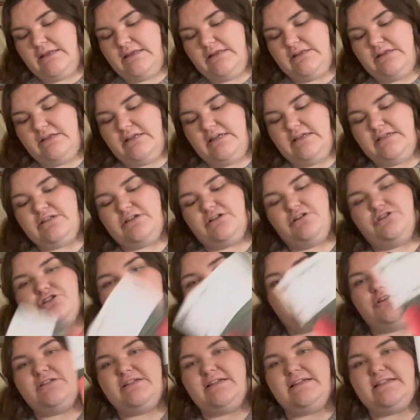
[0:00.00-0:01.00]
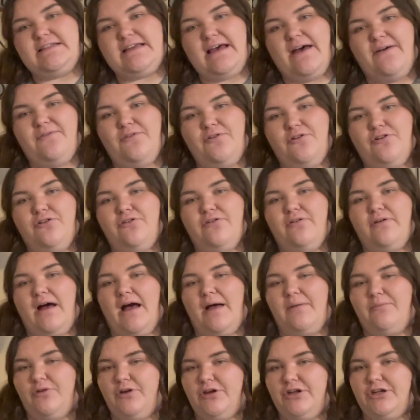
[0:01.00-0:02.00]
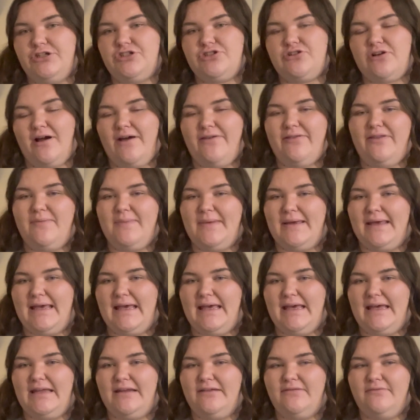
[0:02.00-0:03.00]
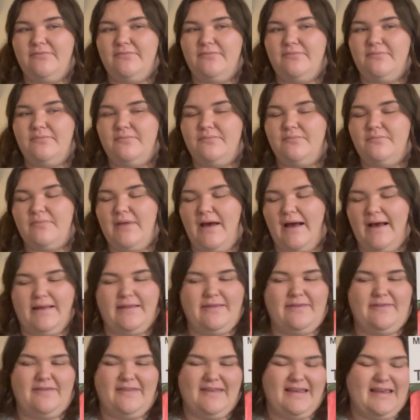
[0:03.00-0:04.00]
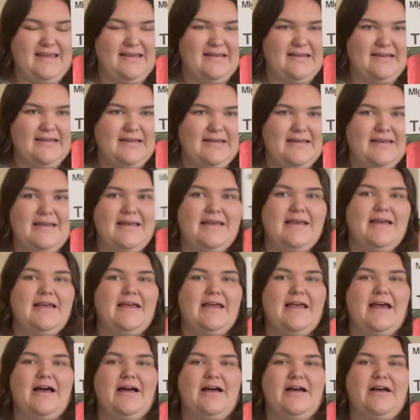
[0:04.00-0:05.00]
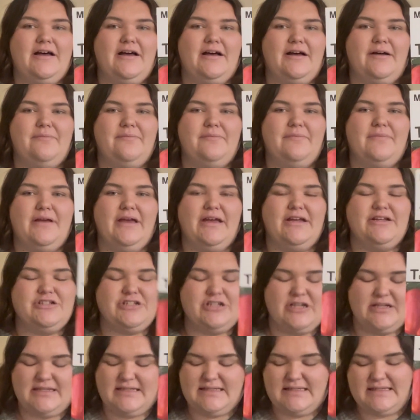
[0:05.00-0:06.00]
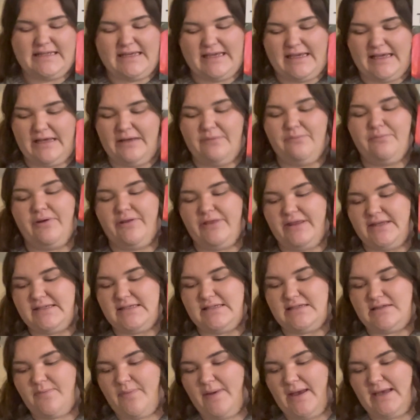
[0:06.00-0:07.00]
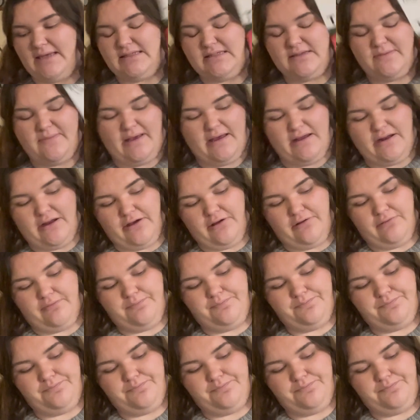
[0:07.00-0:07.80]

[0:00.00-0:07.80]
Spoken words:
These are Jersey Devil. I'm gonna try them again, I think, and just see, but this is a paste tomato.